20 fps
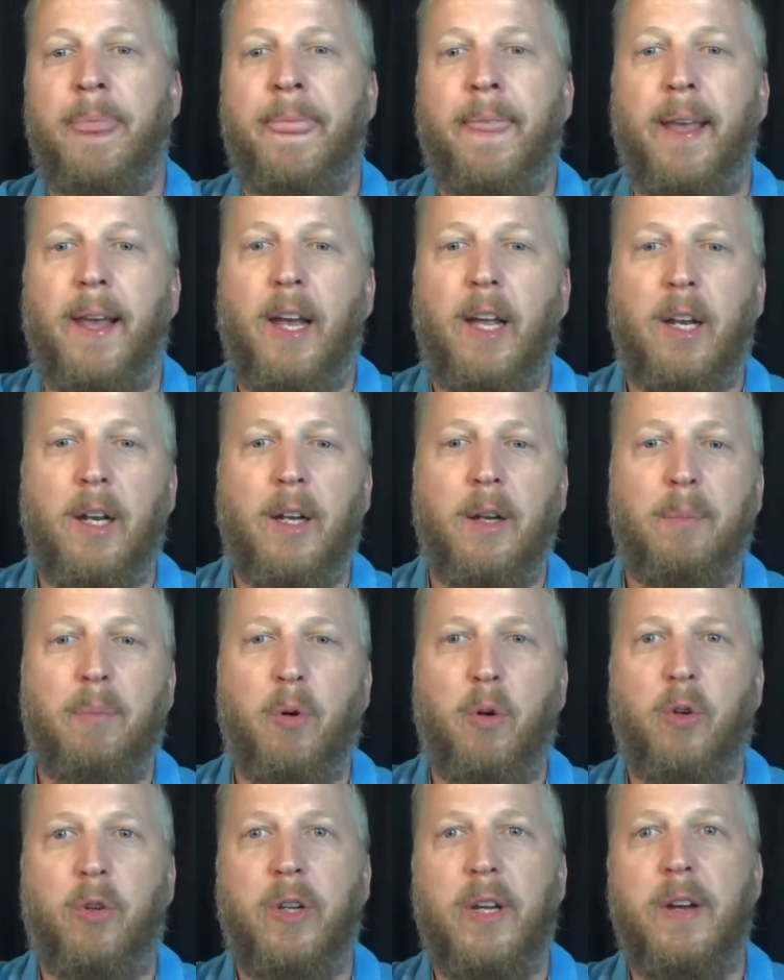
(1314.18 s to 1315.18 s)
and
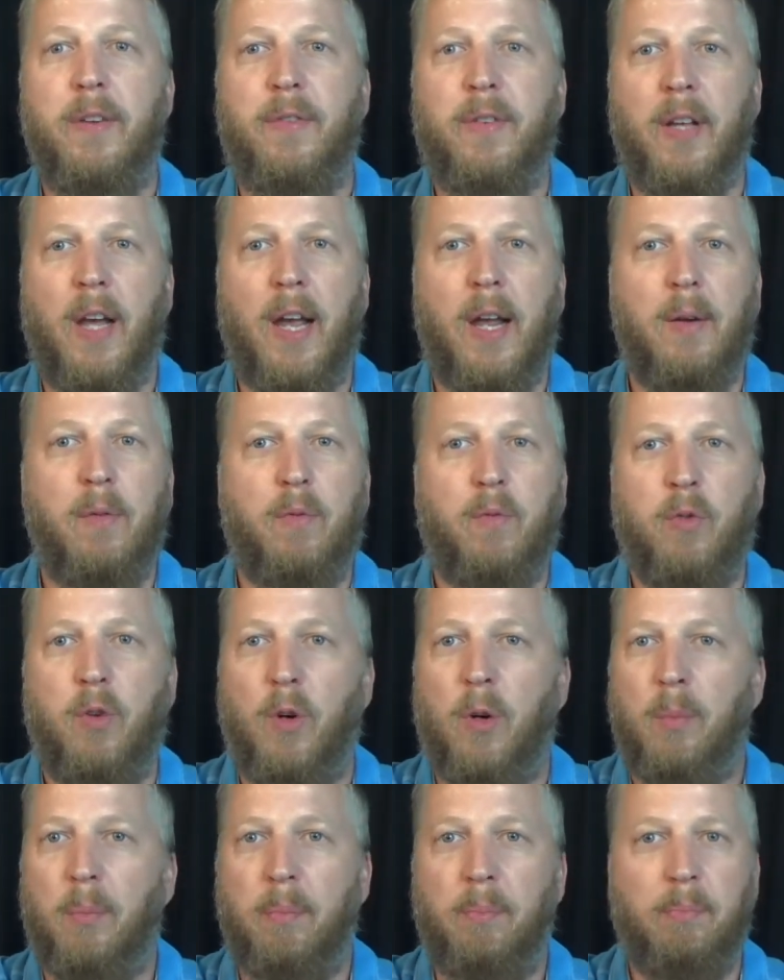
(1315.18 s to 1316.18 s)
perceive time
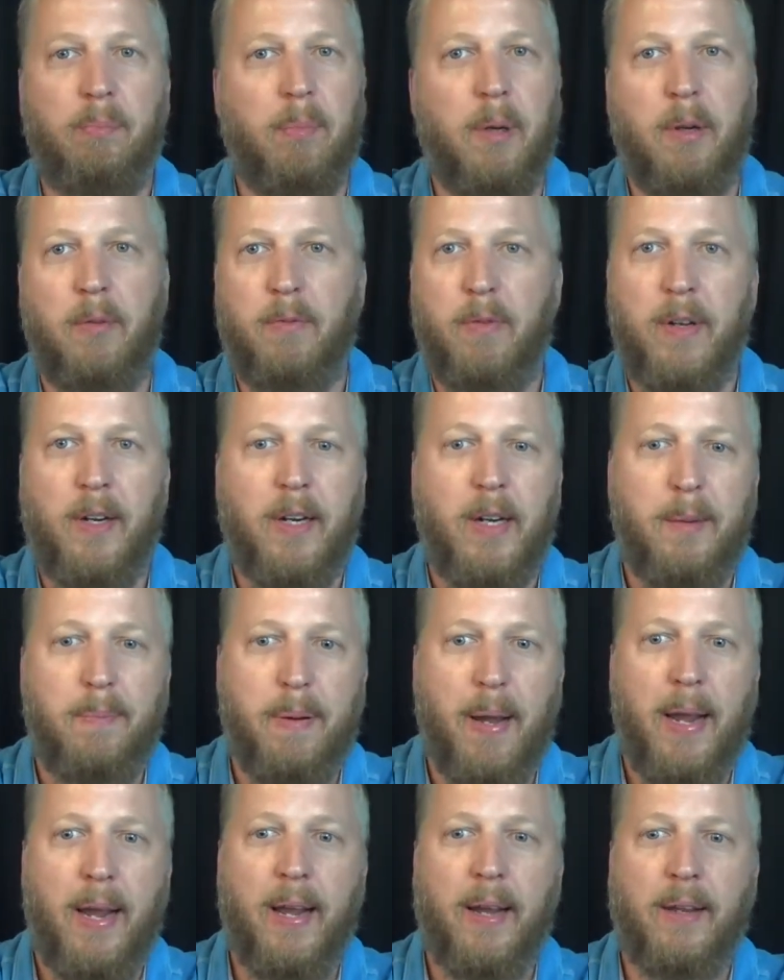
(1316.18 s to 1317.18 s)
from infinity
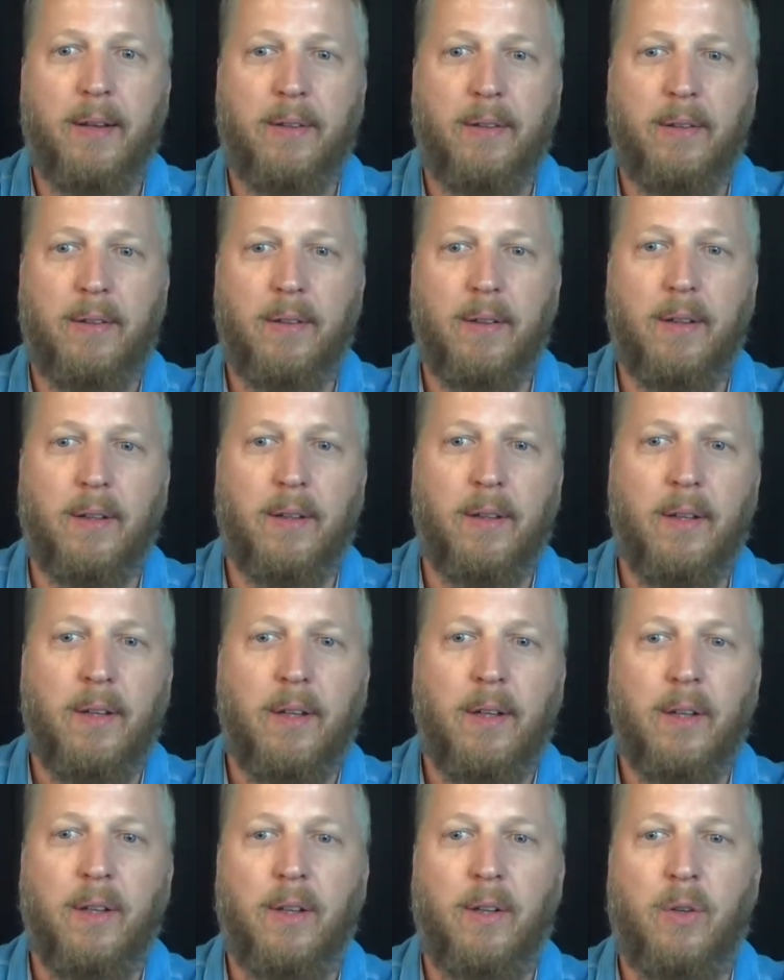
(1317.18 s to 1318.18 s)
past
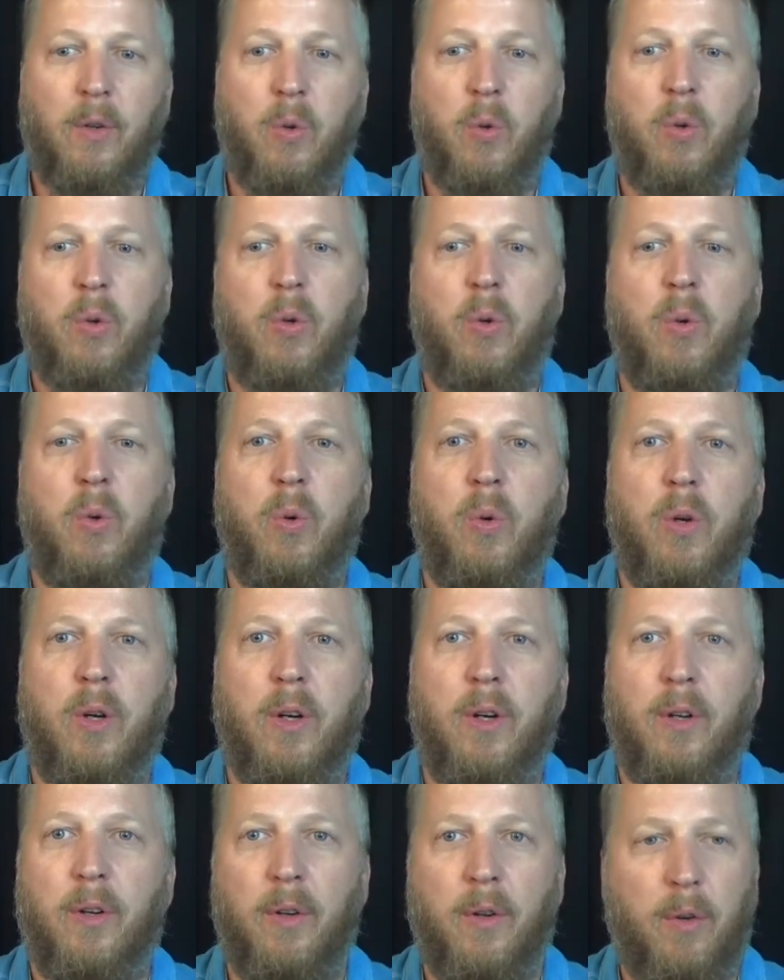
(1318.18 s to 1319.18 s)
through
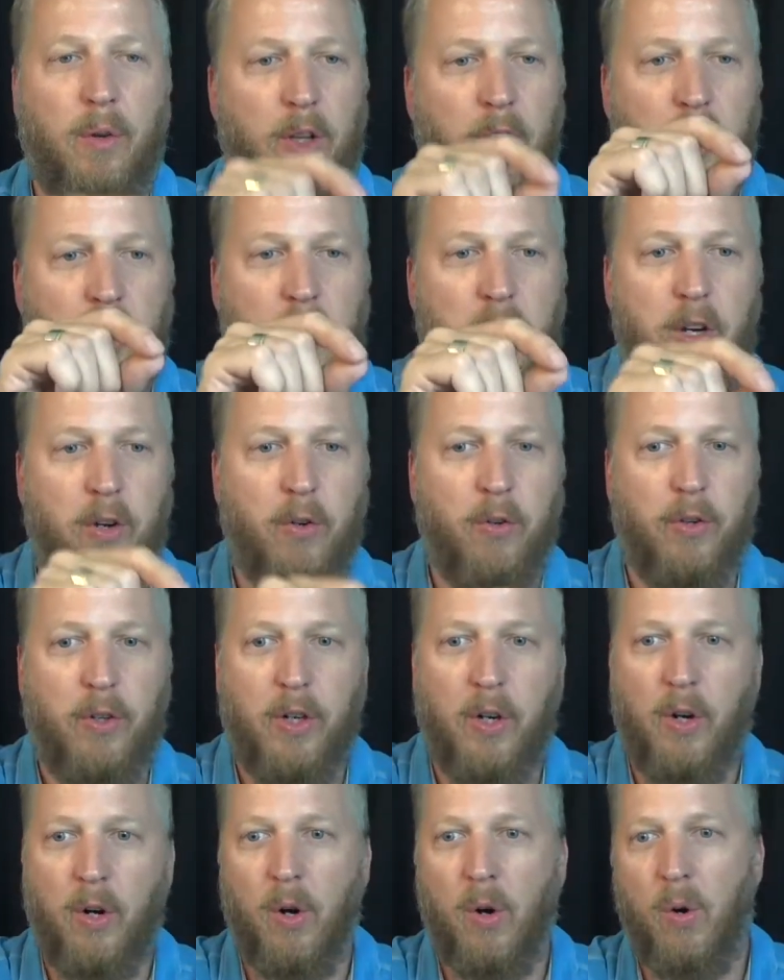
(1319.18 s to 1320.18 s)
to the year
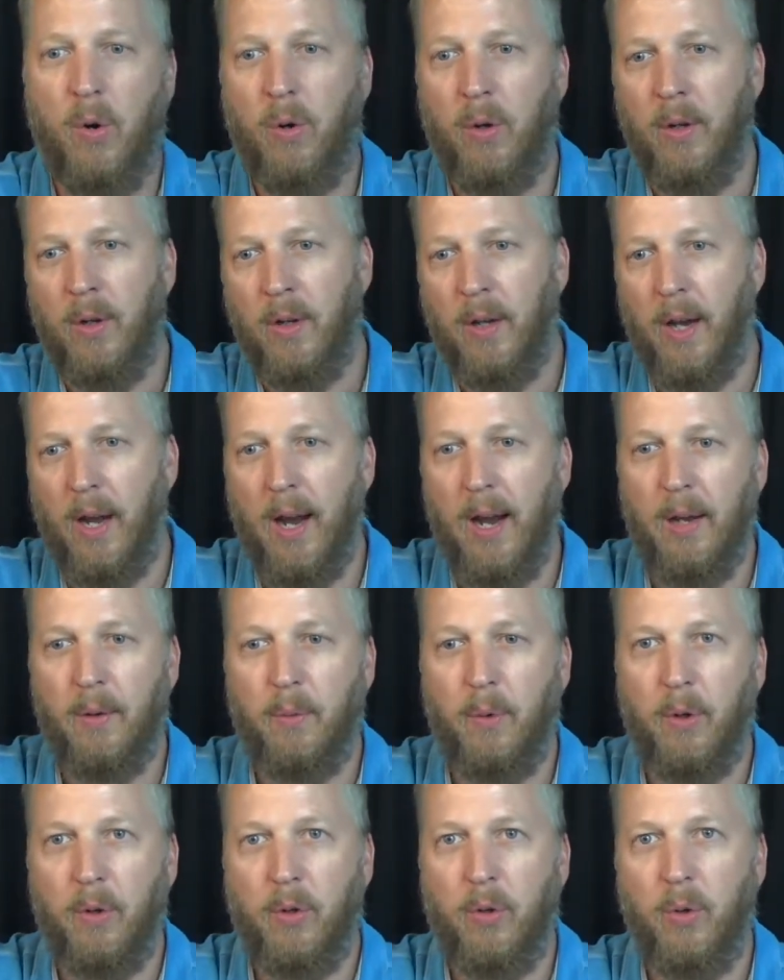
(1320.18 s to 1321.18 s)
zero
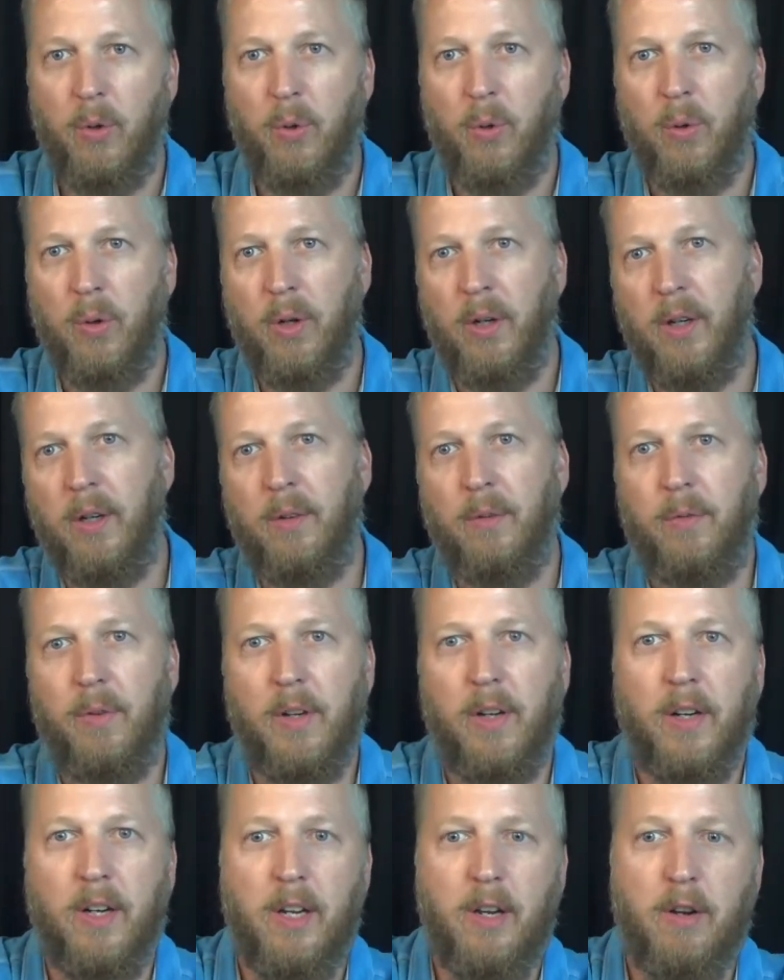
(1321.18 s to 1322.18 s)
onward to
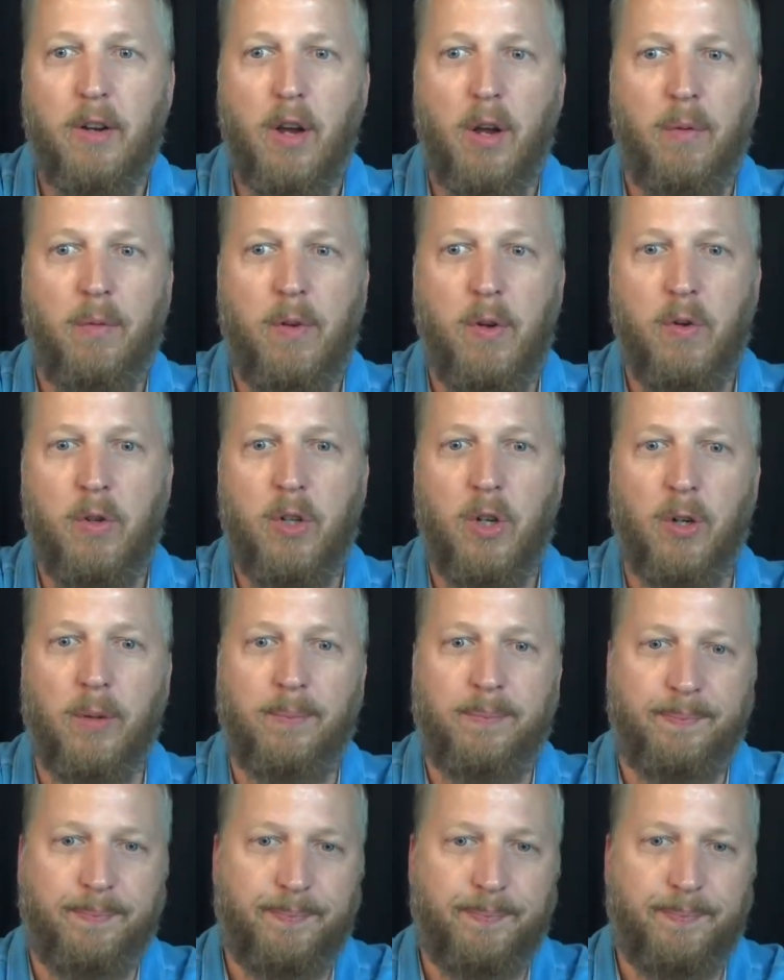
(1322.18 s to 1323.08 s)
infinity future.